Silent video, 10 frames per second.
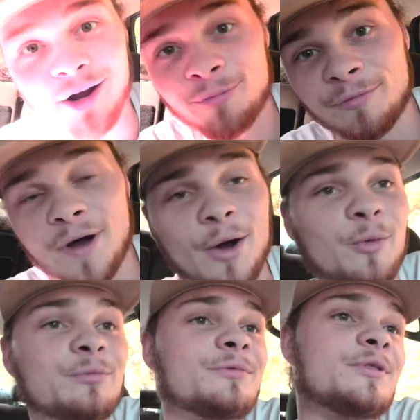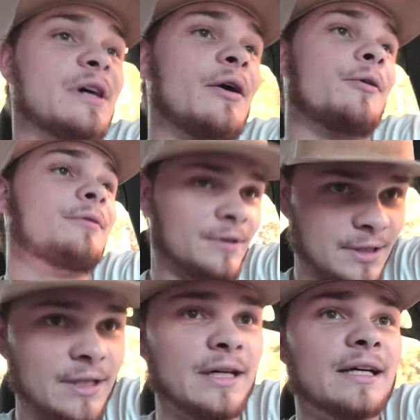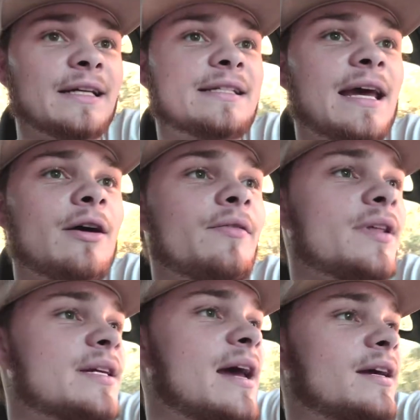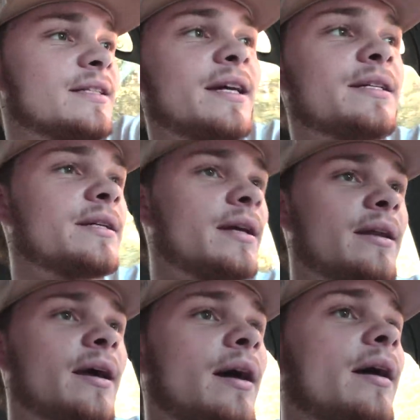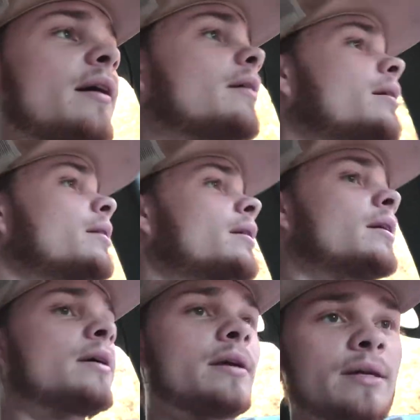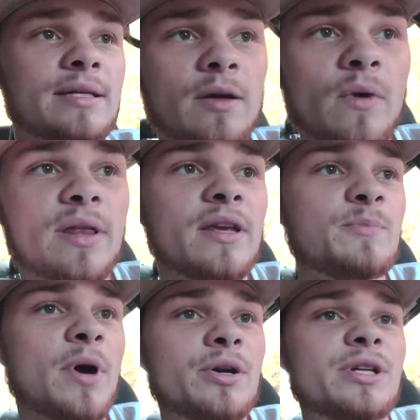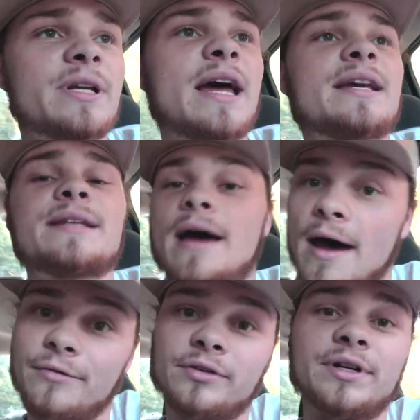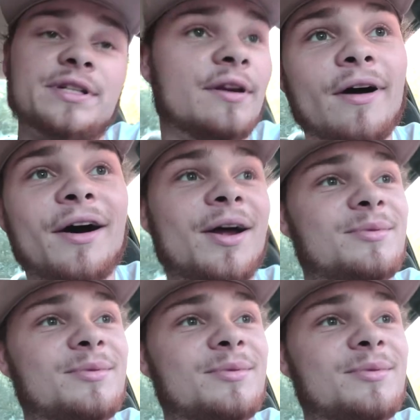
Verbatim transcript: off my phone, so let's head over to this gas station and see what this person got to offer us, you know what I'm